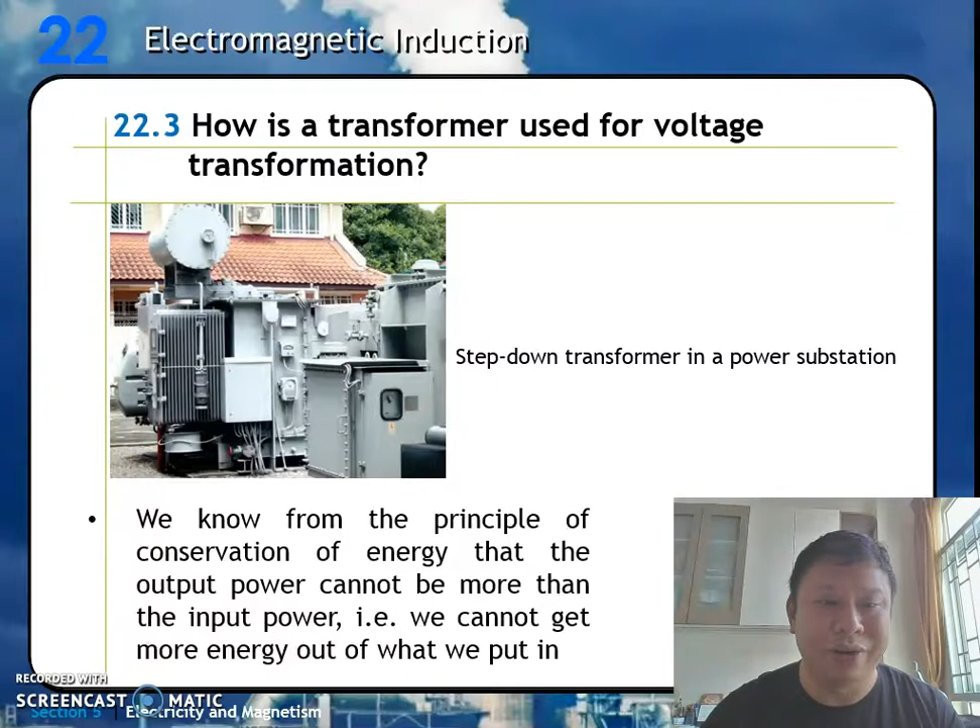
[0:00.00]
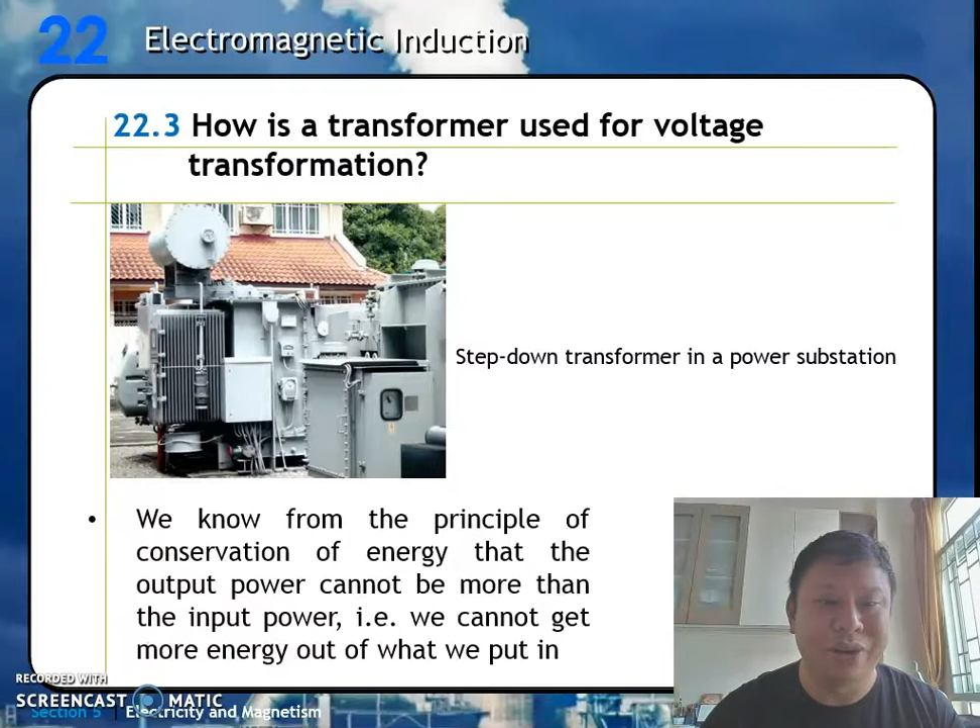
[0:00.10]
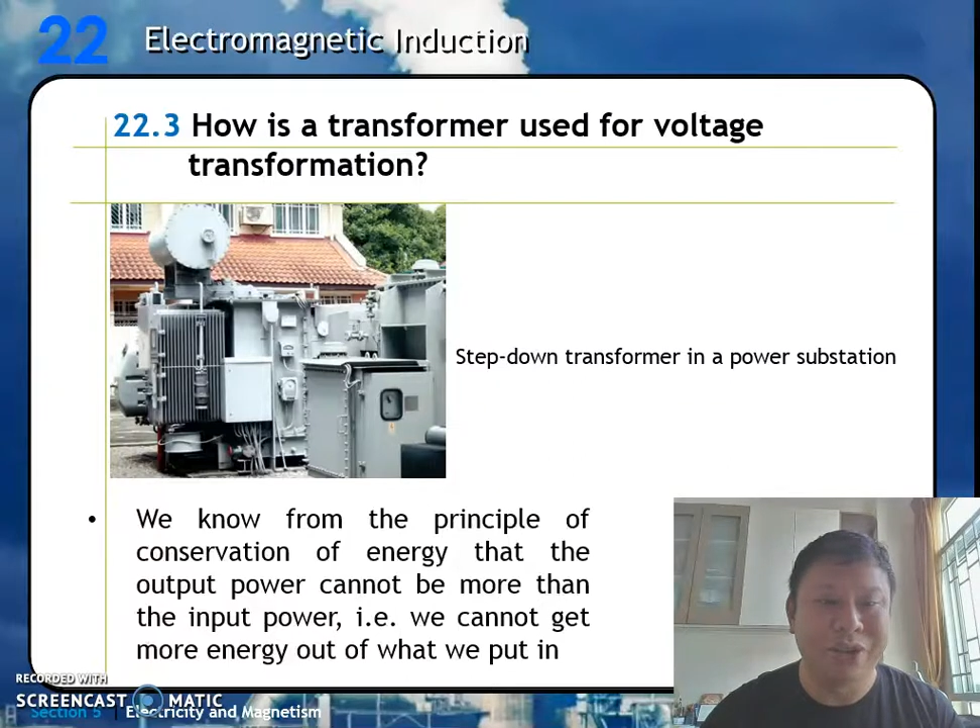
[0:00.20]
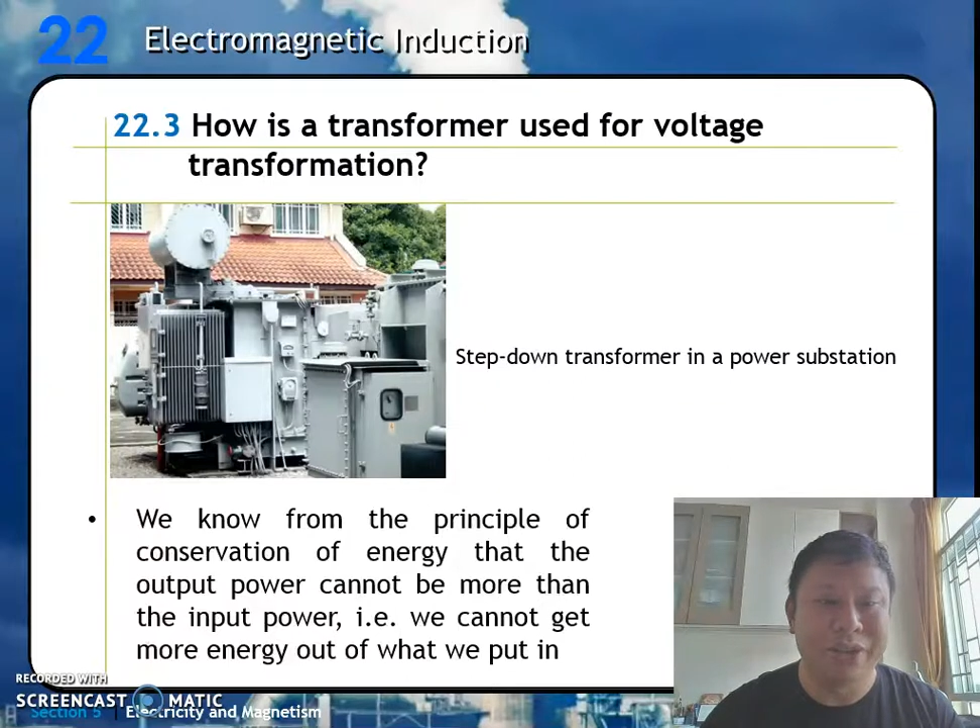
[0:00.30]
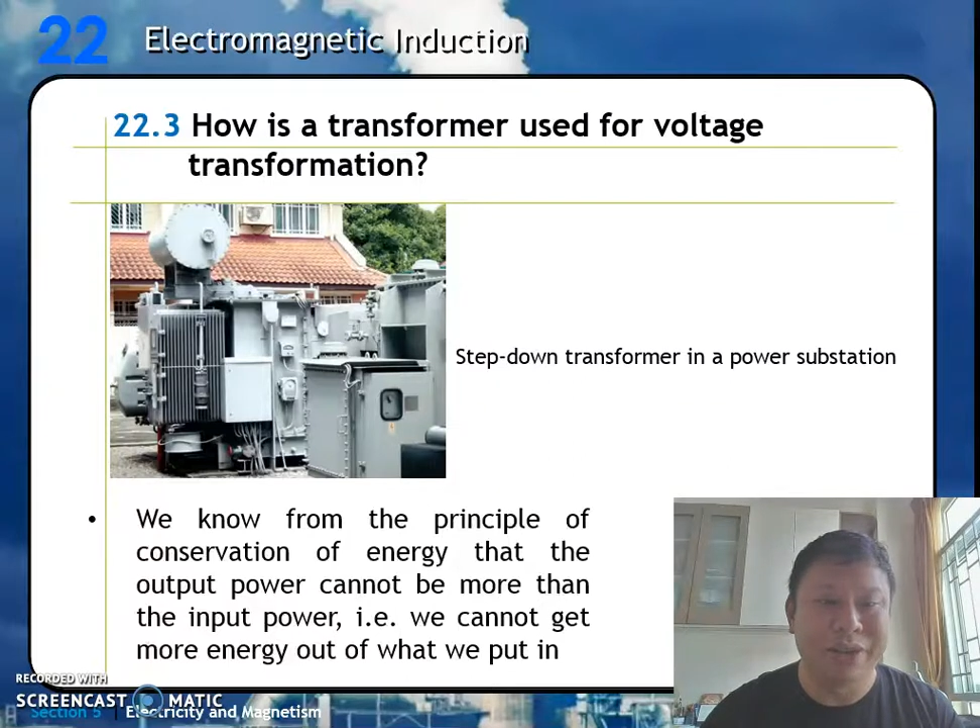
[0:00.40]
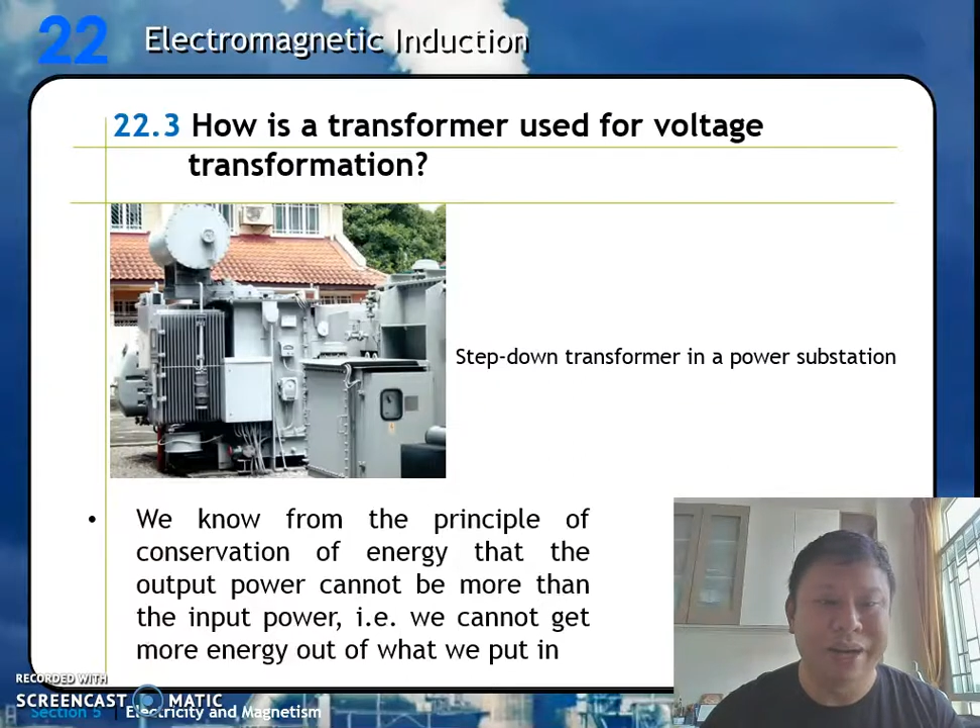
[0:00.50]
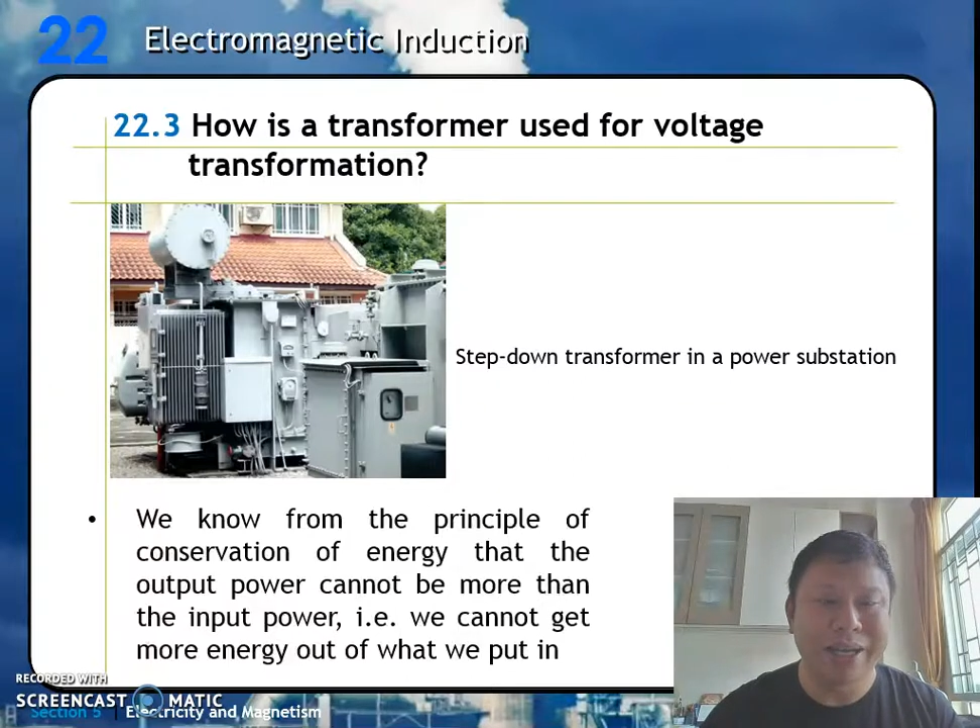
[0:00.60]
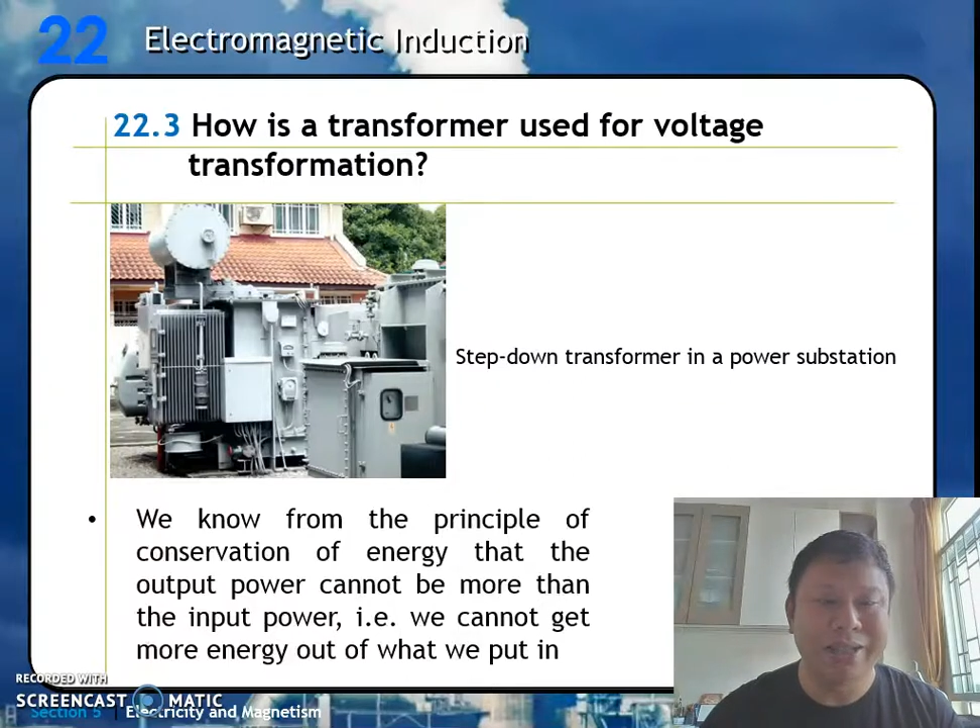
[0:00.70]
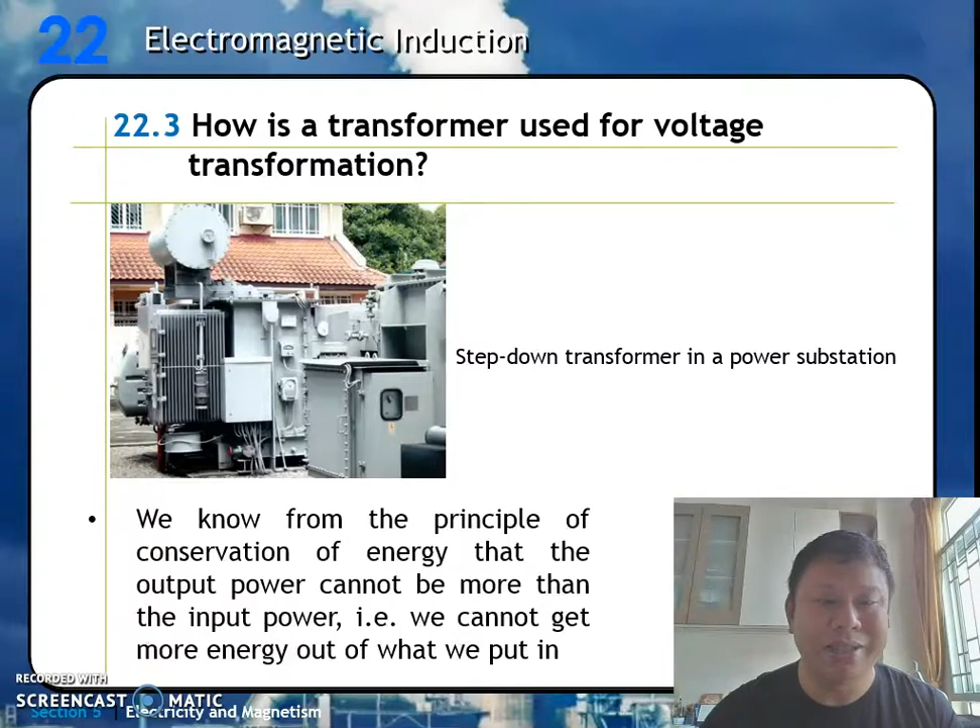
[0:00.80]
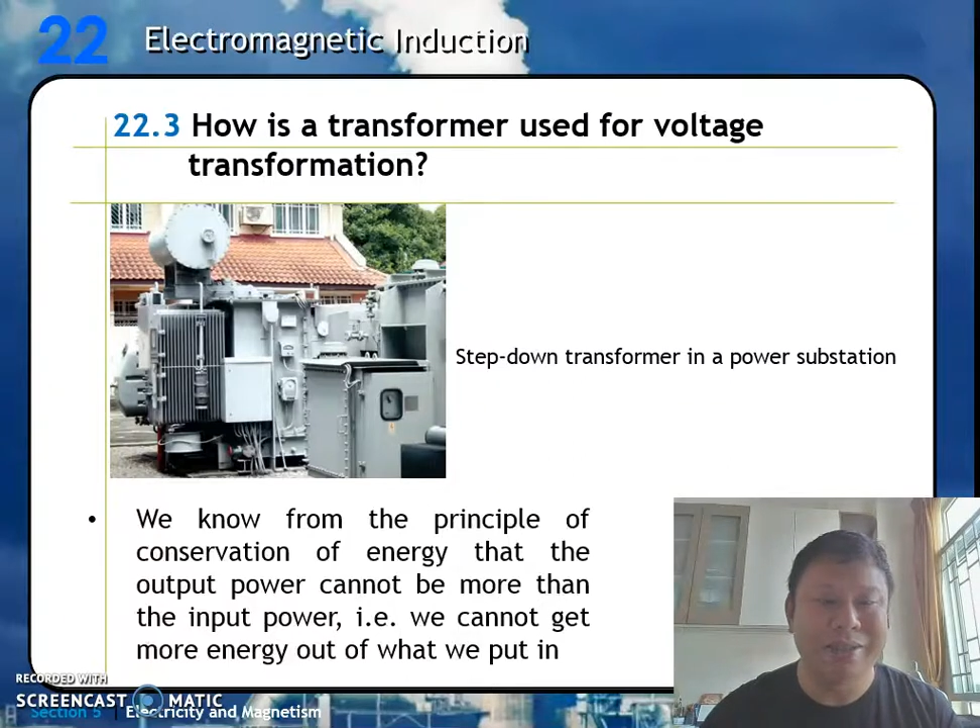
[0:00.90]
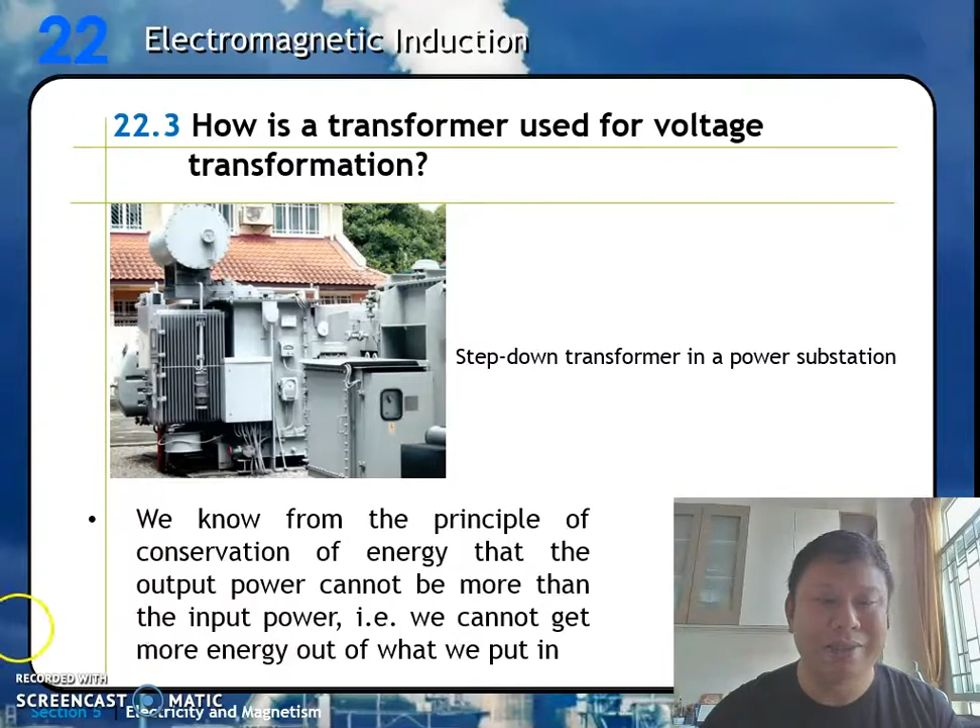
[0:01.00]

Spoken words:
logical, right?